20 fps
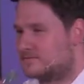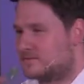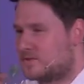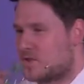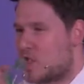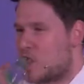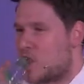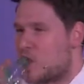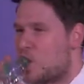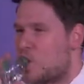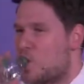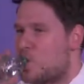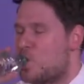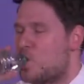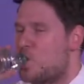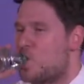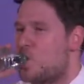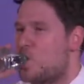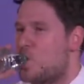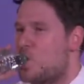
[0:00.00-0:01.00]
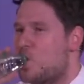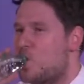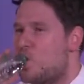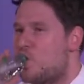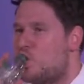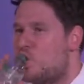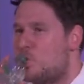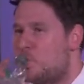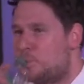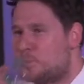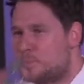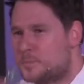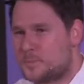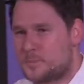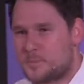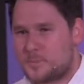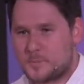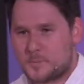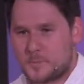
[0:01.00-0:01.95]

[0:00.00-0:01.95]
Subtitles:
(silence)